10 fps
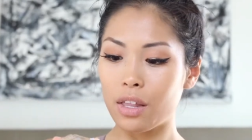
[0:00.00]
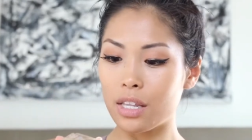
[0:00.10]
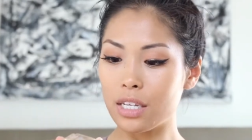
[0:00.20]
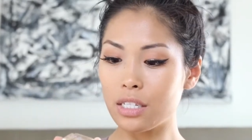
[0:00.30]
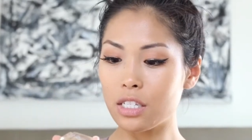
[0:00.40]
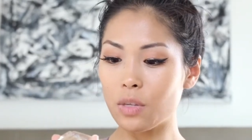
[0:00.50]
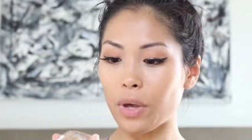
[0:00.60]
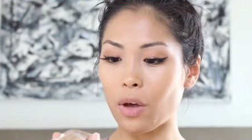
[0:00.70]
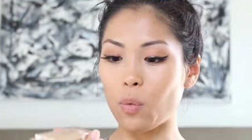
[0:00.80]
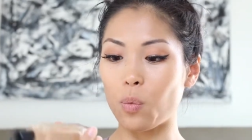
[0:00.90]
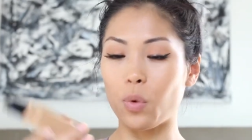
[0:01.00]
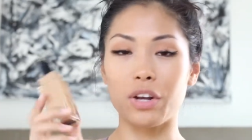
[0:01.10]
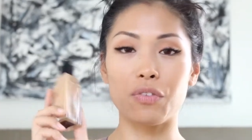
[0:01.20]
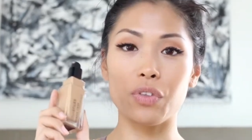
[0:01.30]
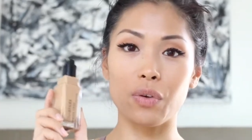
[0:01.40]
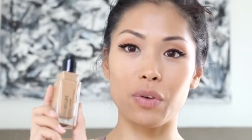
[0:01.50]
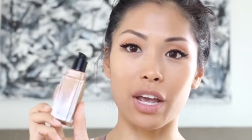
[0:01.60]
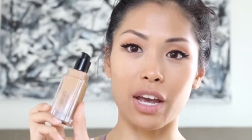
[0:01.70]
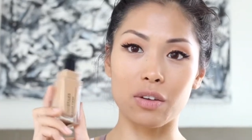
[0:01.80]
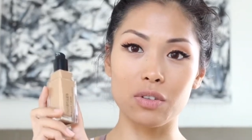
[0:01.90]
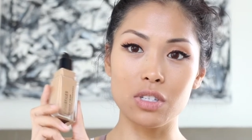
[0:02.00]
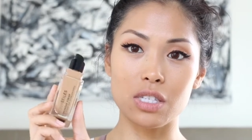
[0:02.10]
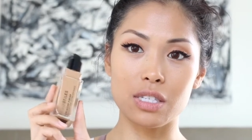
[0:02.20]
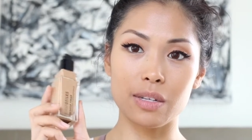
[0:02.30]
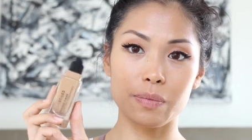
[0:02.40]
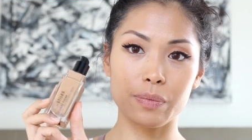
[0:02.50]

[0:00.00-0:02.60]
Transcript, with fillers: This is about one fluid ounce,